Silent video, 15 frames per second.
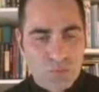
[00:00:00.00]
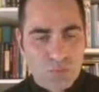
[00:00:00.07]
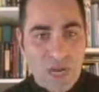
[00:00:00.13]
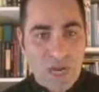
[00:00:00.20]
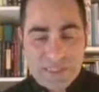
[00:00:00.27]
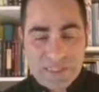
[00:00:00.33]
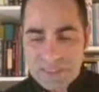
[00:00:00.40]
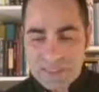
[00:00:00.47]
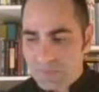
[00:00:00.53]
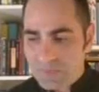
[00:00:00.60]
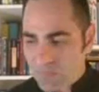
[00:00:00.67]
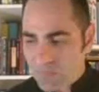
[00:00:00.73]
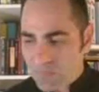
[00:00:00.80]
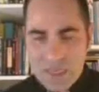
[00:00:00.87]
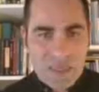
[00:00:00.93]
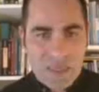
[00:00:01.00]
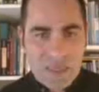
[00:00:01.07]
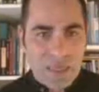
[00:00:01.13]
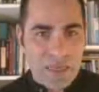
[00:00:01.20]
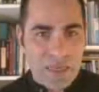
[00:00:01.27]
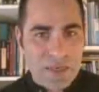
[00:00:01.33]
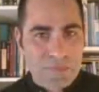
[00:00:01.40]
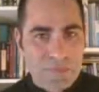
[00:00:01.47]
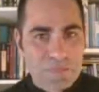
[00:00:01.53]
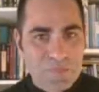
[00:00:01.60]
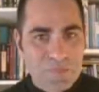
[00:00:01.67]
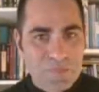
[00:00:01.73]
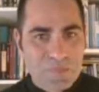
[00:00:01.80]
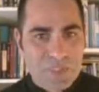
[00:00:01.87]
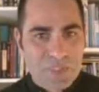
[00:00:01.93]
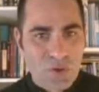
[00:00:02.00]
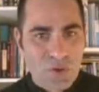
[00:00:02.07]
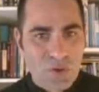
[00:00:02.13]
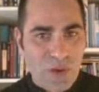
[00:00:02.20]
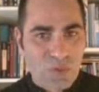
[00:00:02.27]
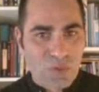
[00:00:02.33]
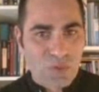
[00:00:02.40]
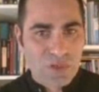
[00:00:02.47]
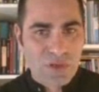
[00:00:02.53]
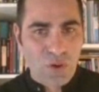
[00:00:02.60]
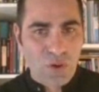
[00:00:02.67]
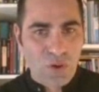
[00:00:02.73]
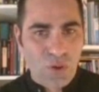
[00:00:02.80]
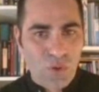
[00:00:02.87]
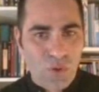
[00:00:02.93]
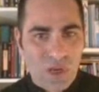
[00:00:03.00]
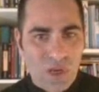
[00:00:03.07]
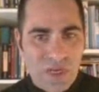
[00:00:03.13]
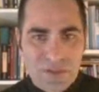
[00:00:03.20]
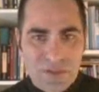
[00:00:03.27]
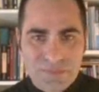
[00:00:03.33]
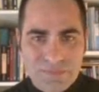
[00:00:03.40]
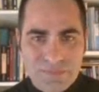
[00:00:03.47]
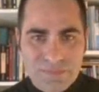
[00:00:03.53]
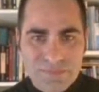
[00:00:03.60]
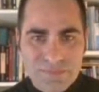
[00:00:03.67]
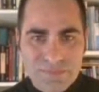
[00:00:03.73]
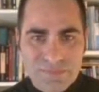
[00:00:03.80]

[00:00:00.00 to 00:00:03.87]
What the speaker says: practice. So I will go